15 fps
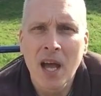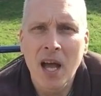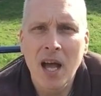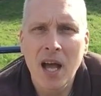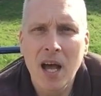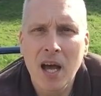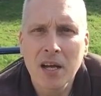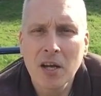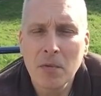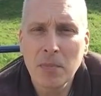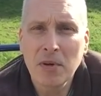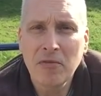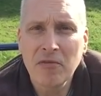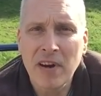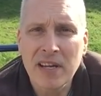a
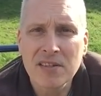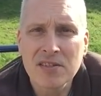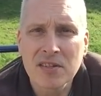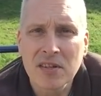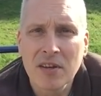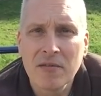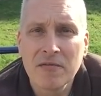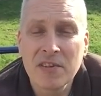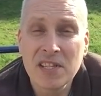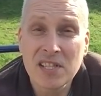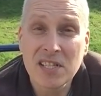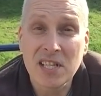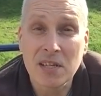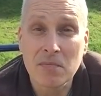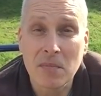couple of friends
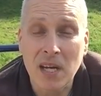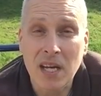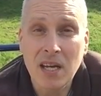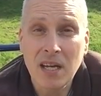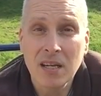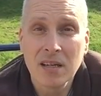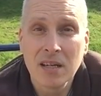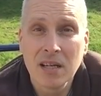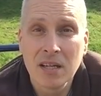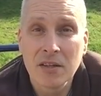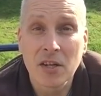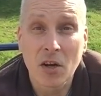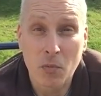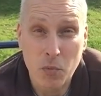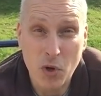visited me
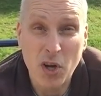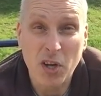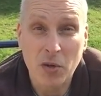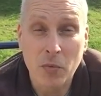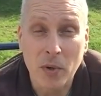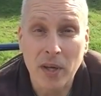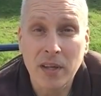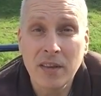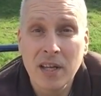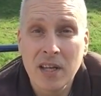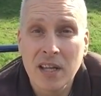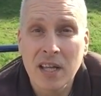that I work with.